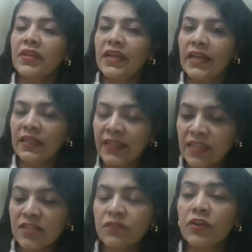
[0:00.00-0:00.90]
in
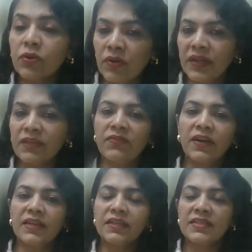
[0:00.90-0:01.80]
case of a rotary
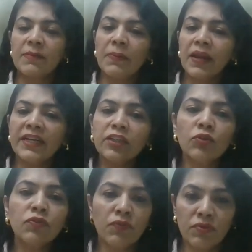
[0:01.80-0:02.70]
file, it is applying
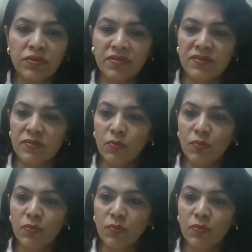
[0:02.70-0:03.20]
two forces.